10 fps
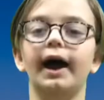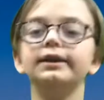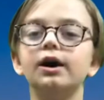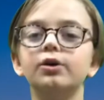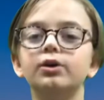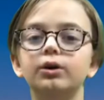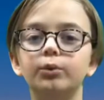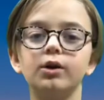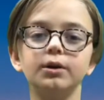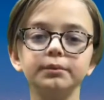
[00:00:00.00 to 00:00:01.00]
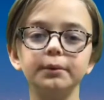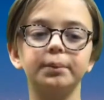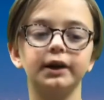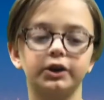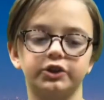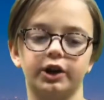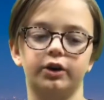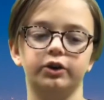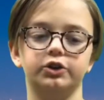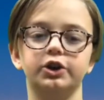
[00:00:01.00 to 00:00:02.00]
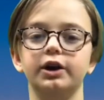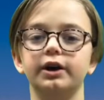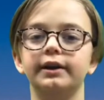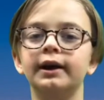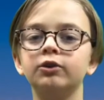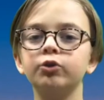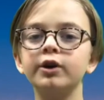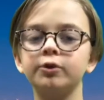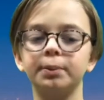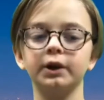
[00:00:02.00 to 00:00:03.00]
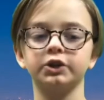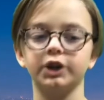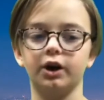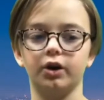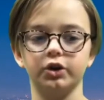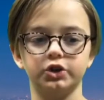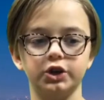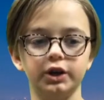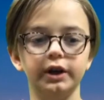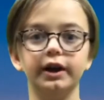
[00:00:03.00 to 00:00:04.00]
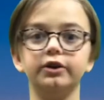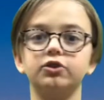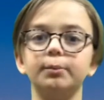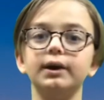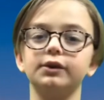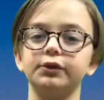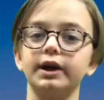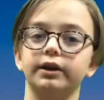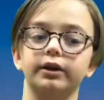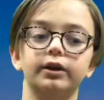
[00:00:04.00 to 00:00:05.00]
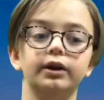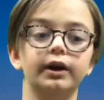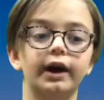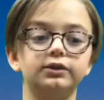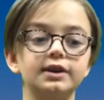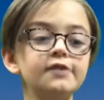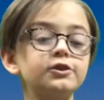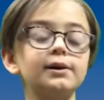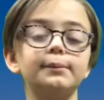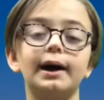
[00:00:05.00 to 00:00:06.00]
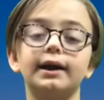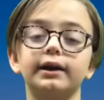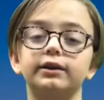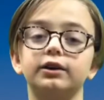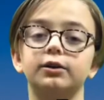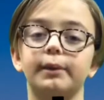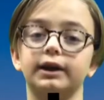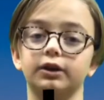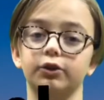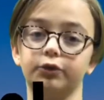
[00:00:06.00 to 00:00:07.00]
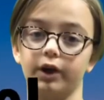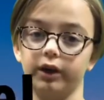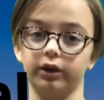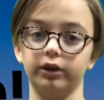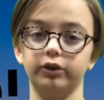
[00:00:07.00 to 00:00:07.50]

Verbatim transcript: Hello, welcome to Peer Challenge. Next week's Peer Challenge is to make a friend. It's never a bad idea to make a new friend.